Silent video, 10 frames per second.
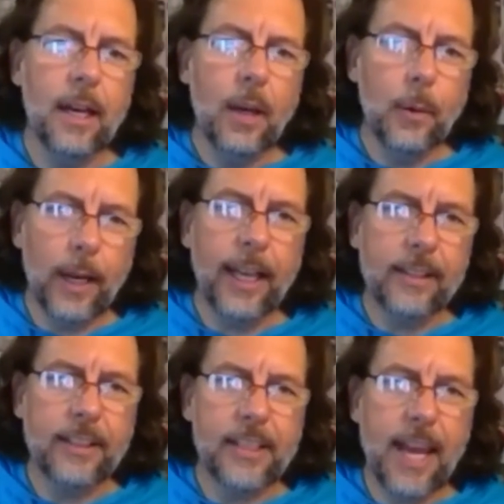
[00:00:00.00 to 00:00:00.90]
when I get
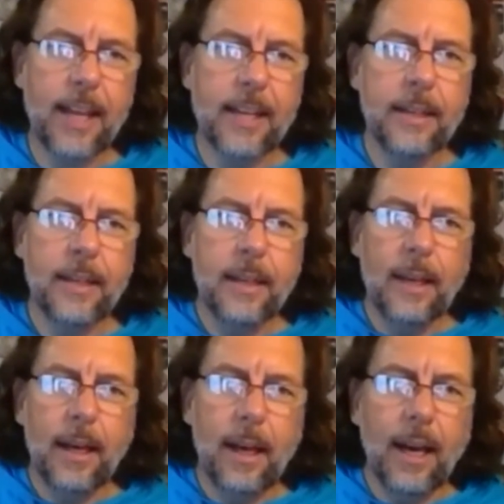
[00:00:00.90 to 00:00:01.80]
to 10,
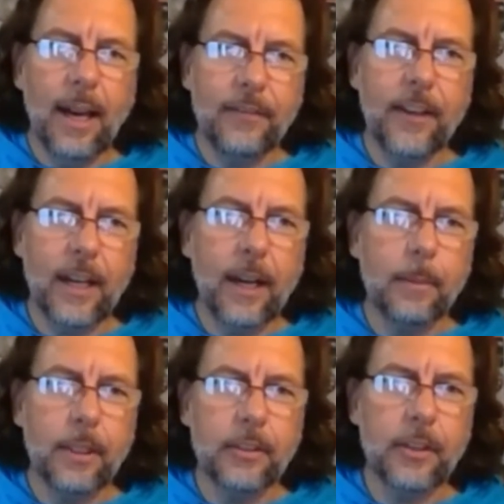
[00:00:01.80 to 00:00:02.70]
I figure I'm
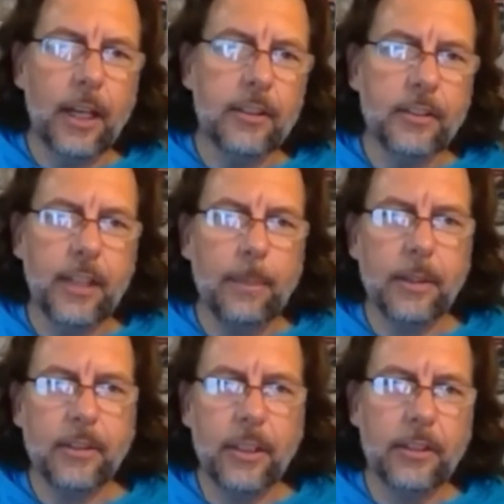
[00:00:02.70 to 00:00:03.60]
going to start a
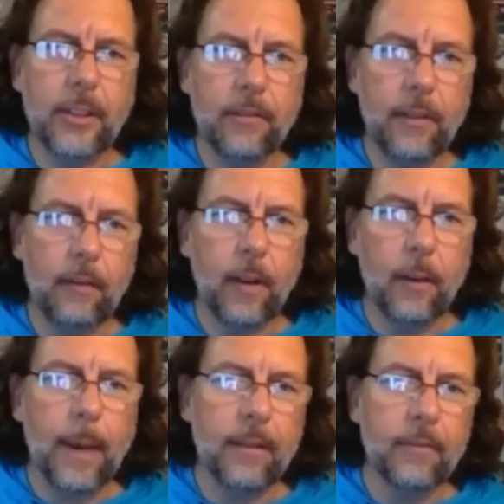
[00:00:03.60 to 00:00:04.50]
separate series and then
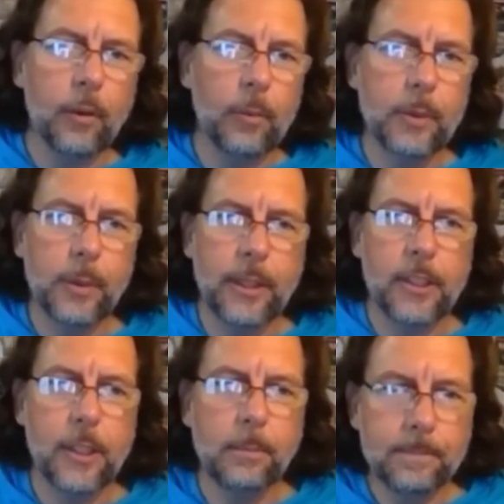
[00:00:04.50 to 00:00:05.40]
flip-flop back and forth between the
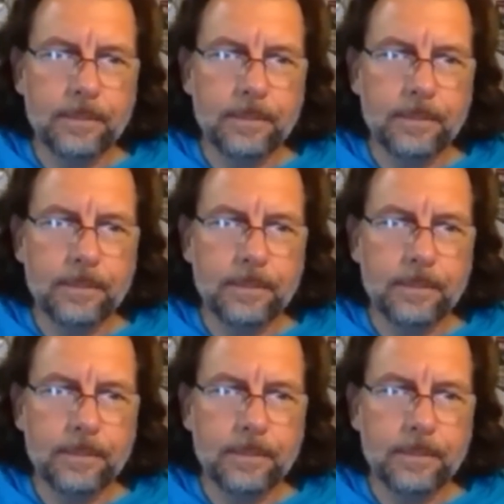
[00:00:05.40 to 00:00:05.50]
two.